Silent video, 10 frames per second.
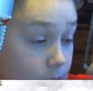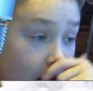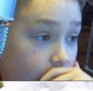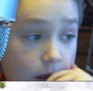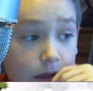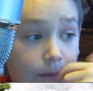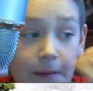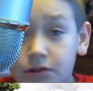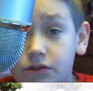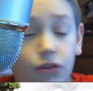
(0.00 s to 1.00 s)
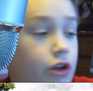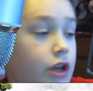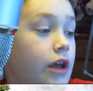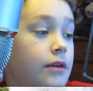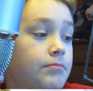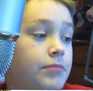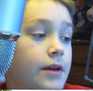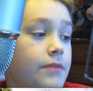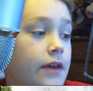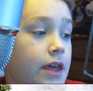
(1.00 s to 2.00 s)
would have to get the papers to look at it, but
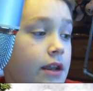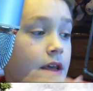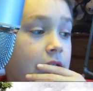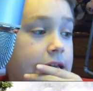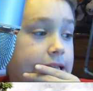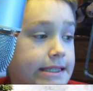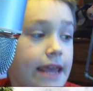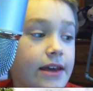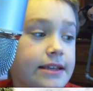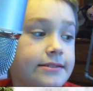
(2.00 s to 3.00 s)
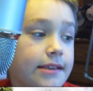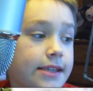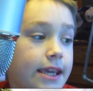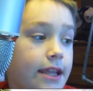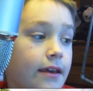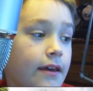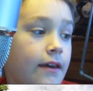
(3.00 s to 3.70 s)
and then Zalex says again,